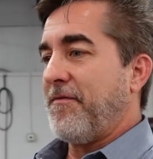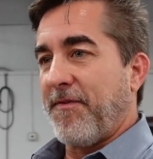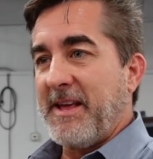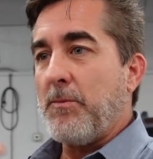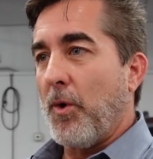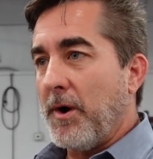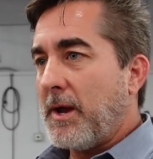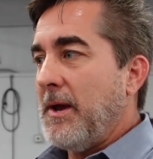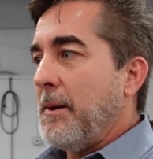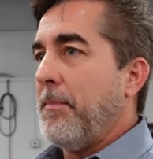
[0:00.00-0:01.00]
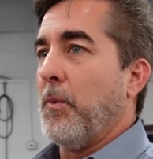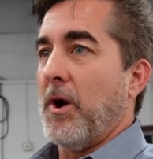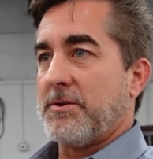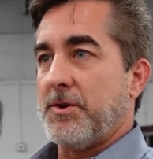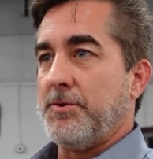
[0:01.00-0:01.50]
fleet work, but we
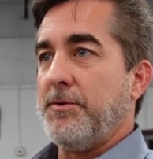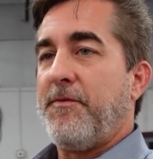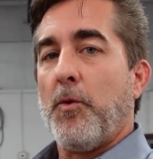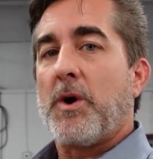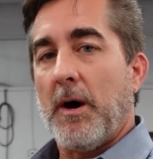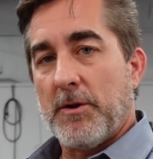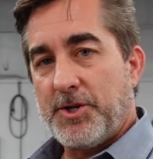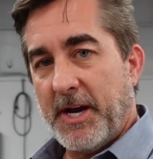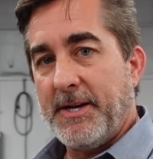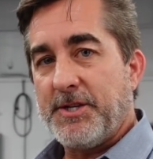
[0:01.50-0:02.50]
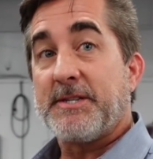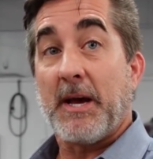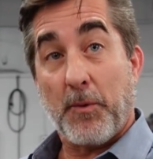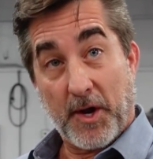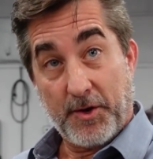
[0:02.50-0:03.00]
also do full color changes
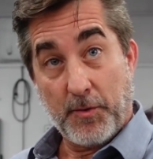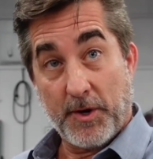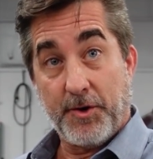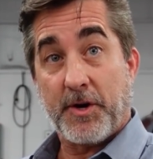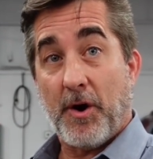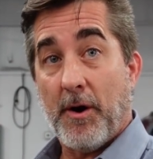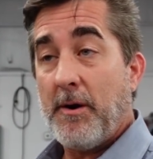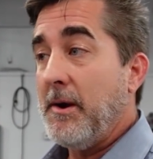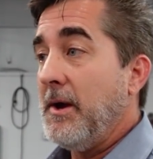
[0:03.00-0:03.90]
like we're going to do on your car.